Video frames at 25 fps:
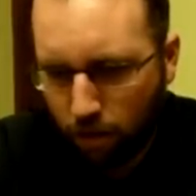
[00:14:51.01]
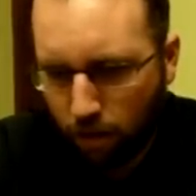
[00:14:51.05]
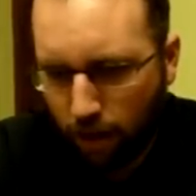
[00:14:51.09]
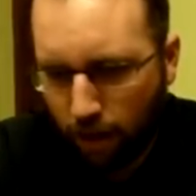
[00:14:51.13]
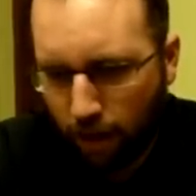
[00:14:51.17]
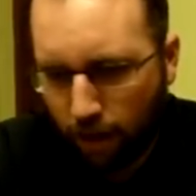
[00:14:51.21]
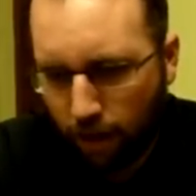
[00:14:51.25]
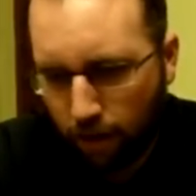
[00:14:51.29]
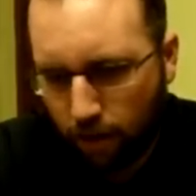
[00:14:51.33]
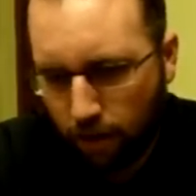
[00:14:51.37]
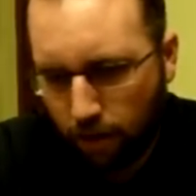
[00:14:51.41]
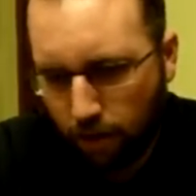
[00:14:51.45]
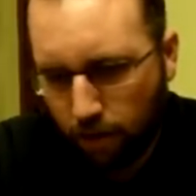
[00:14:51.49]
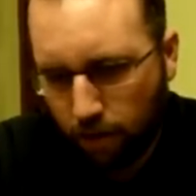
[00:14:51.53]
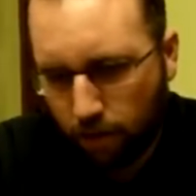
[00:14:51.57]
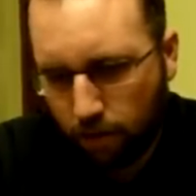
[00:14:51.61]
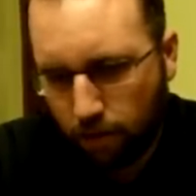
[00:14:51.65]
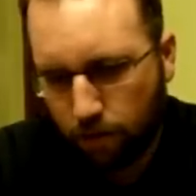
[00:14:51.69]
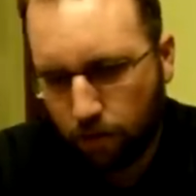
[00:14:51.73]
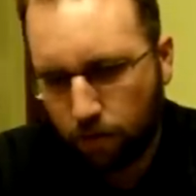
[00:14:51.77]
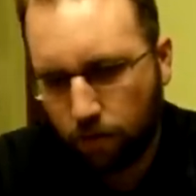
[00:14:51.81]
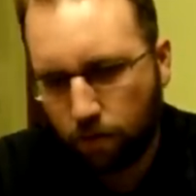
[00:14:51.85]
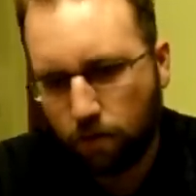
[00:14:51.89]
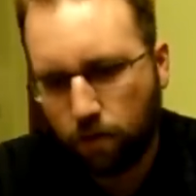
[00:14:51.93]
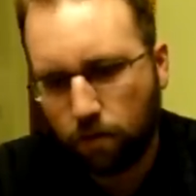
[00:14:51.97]
Ed
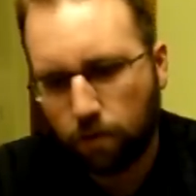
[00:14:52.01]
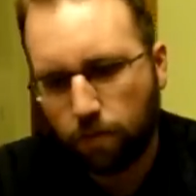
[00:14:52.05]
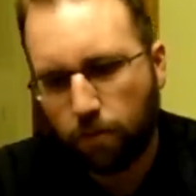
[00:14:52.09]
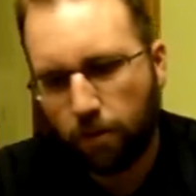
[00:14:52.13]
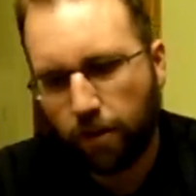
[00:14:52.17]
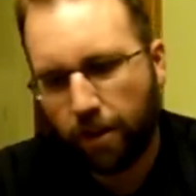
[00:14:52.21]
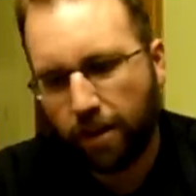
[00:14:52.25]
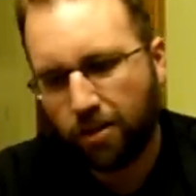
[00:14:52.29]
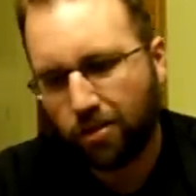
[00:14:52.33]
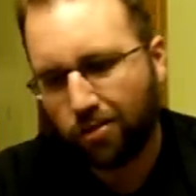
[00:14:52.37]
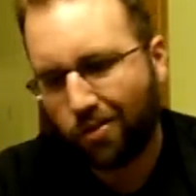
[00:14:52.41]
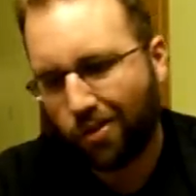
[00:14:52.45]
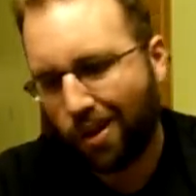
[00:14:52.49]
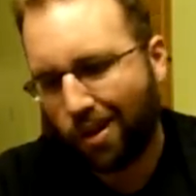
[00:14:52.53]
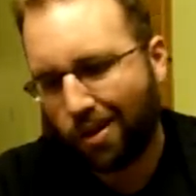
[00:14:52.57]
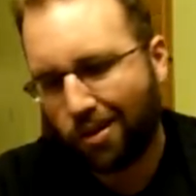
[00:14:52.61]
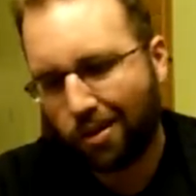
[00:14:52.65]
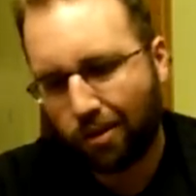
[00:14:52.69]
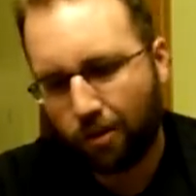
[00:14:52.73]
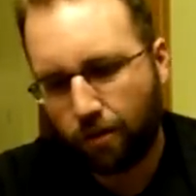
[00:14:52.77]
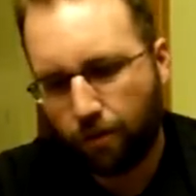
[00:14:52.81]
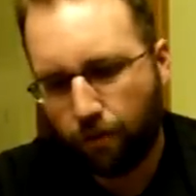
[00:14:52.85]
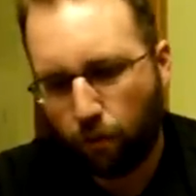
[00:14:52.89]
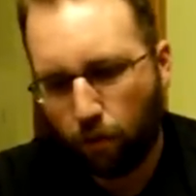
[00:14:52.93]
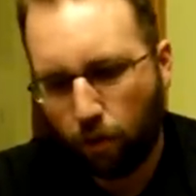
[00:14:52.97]
blind trade,
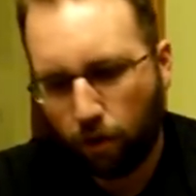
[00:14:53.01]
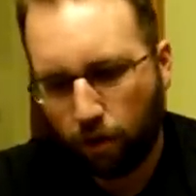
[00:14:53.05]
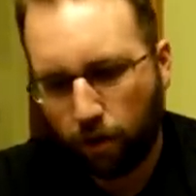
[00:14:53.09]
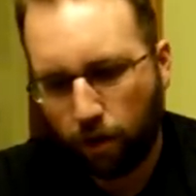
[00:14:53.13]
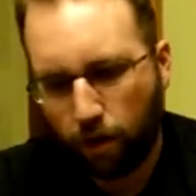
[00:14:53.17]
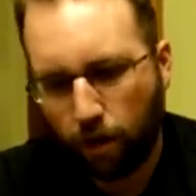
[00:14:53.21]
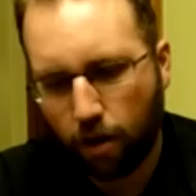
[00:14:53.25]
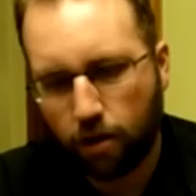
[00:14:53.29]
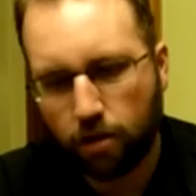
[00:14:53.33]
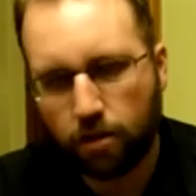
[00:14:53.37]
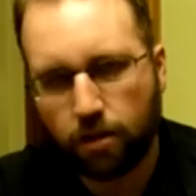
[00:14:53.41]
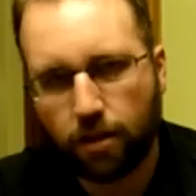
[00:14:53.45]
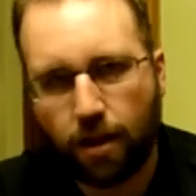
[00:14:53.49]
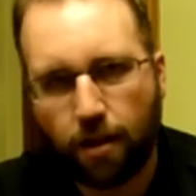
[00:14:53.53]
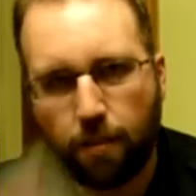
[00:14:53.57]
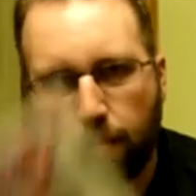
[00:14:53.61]
just four cards. You